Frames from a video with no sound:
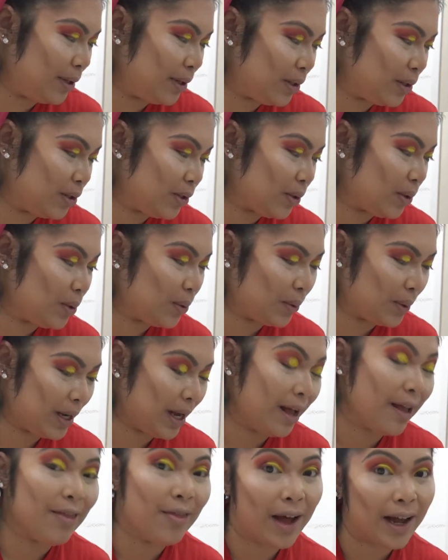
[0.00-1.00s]

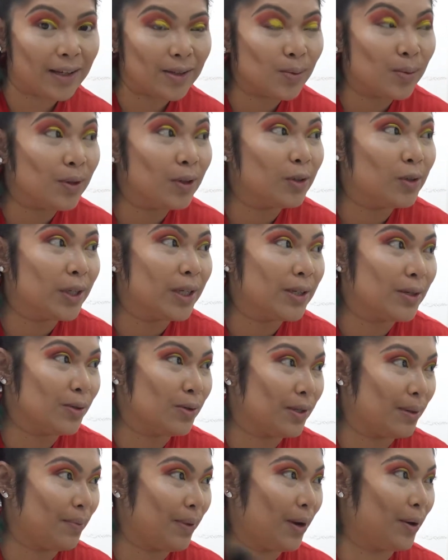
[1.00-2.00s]
So that's where the
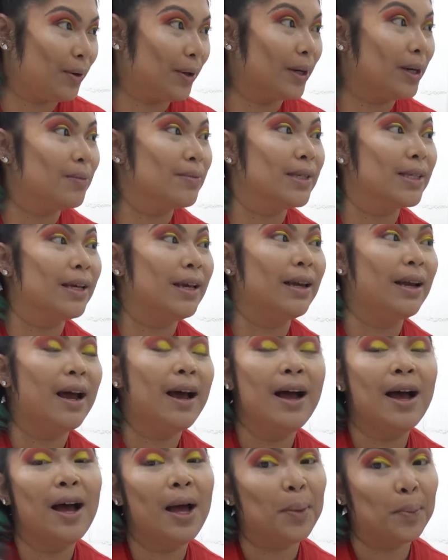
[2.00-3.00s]
translucent powder comes in.
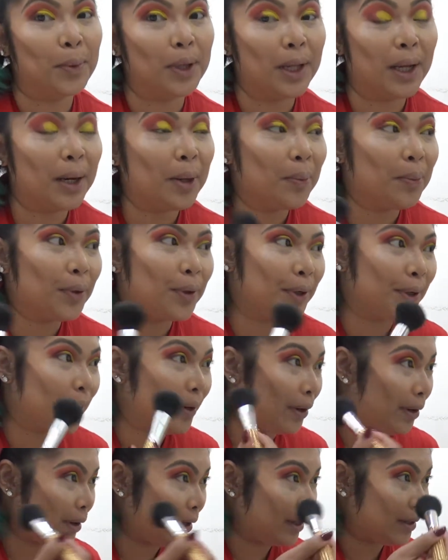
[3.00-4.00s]
I'm glad I put it
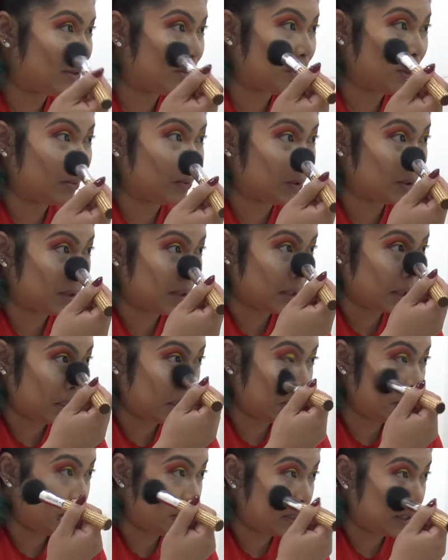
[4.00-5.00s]
on, so I'm just
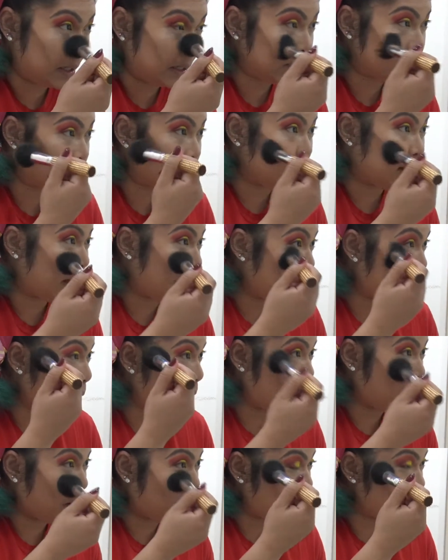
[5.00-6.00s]
gonna dust that
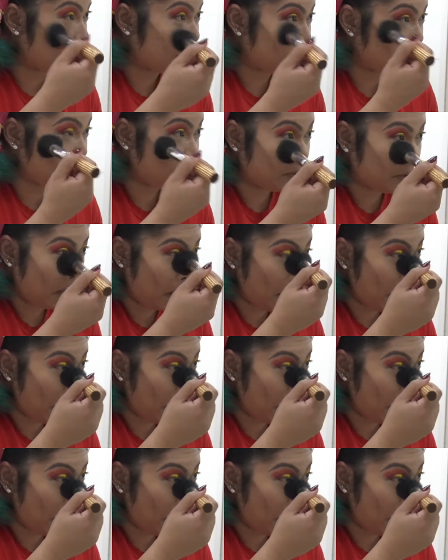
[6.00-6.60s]
off.